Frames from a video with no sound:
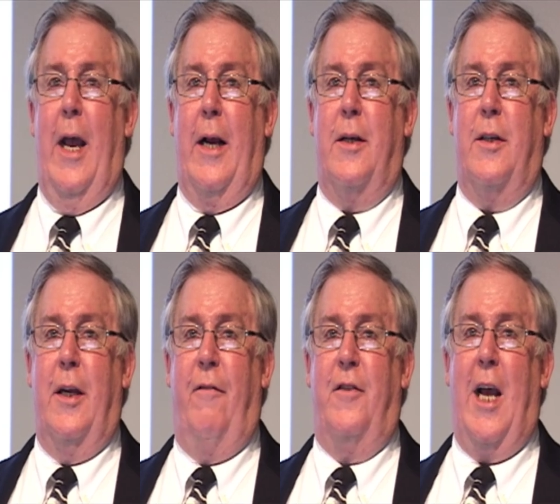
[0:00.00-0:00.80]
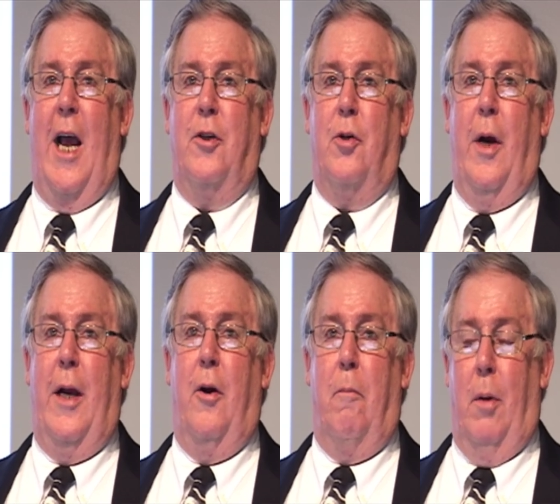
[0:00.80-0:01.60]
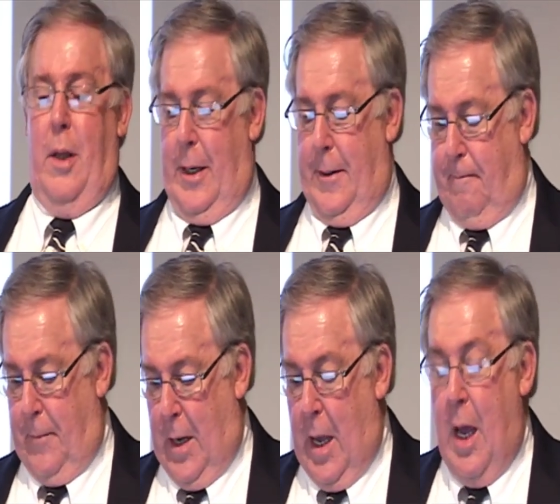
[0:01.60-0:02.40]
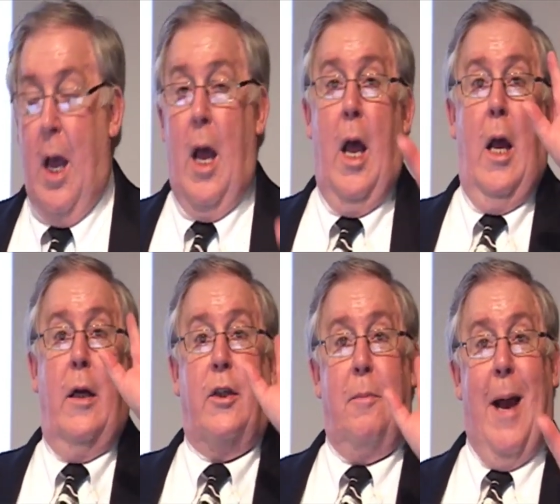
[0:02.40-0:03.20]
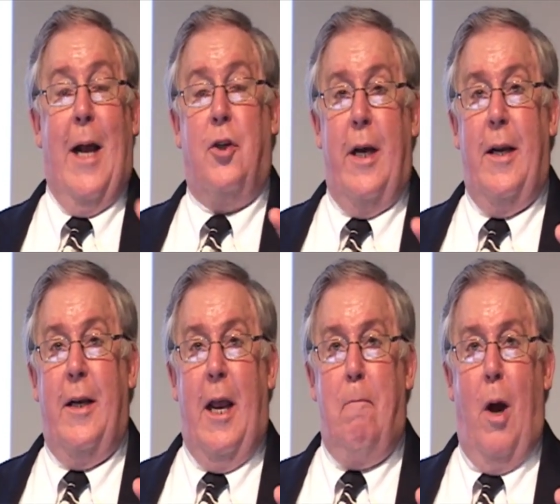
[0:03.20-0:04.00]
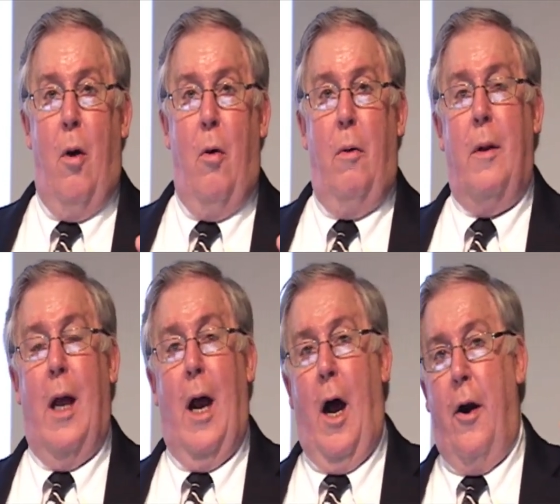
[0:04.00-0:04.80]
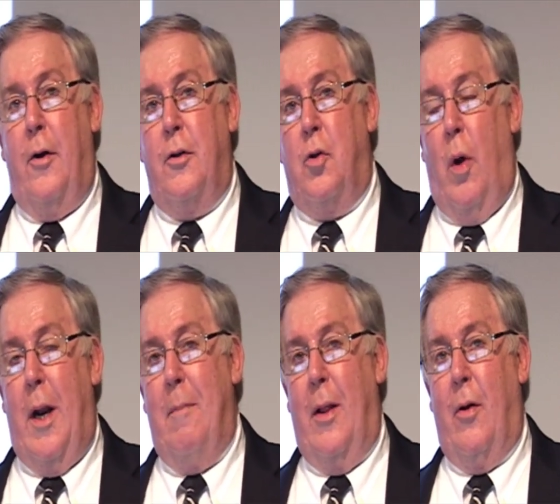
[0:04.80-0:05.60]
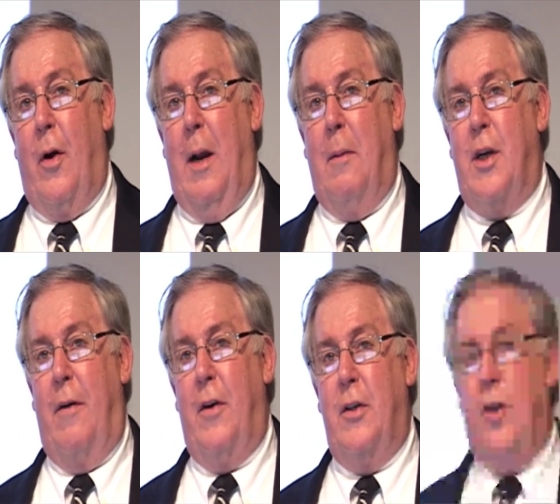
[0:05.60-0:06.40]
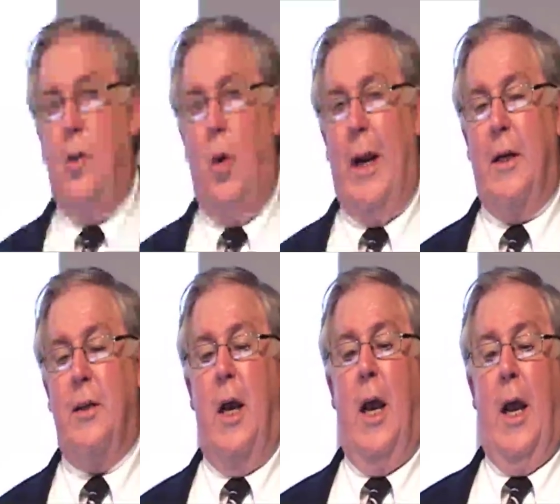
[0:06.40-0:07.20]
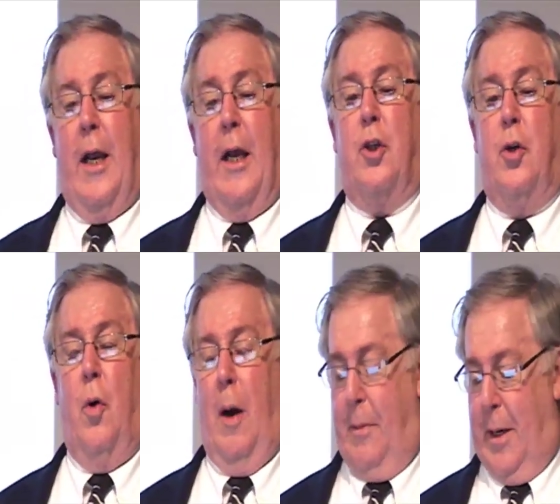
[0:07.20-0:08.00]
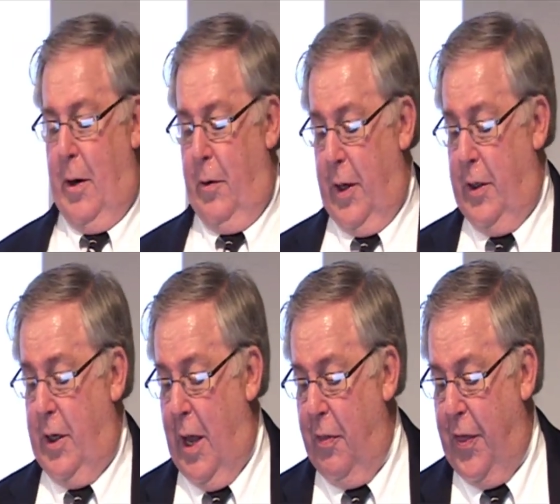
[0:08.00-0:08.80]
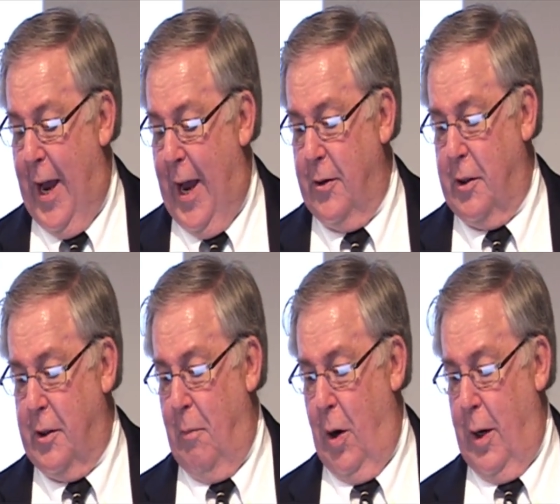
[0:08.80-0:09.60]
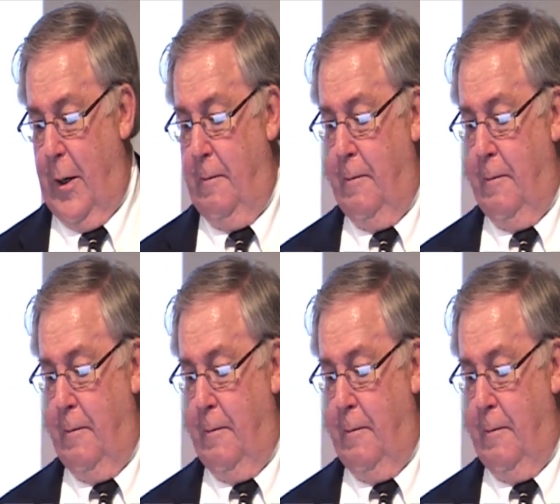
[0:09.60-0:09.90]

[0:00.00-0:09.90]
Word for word: takes to saturate your blood. Somatuline Depot, 120 milligrams every two weeks, gets you up near the 10,000 mark.